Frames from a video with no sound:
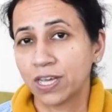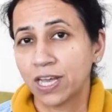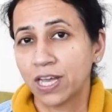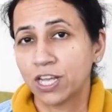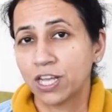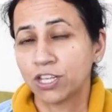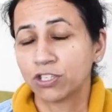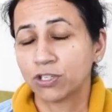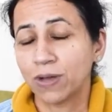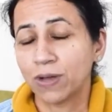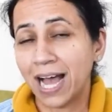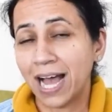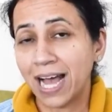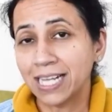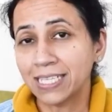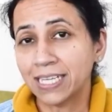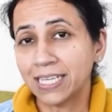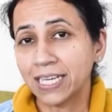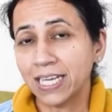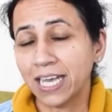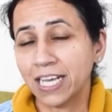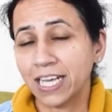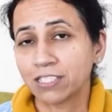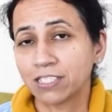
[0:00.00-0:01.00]
So as I
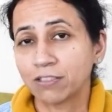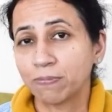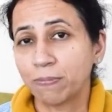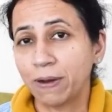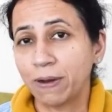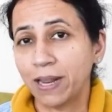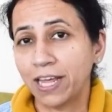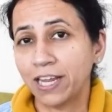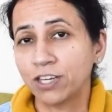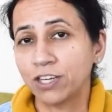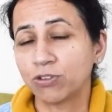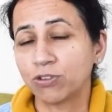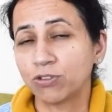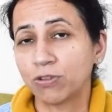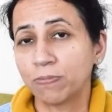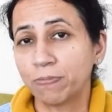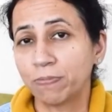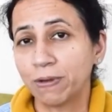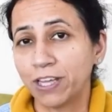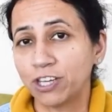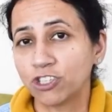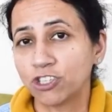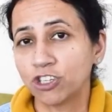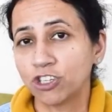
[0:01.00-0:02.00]
explained to the
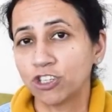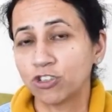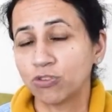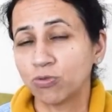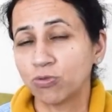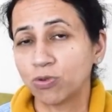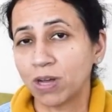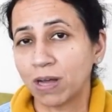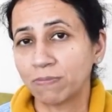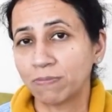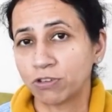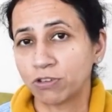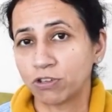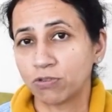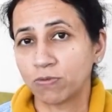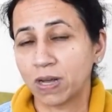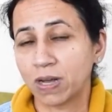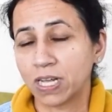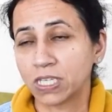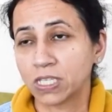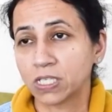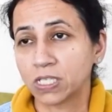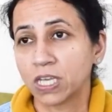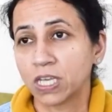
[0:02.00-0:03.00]
patients who come to
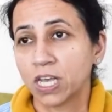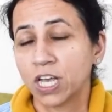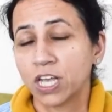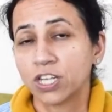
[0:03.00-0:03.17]
us,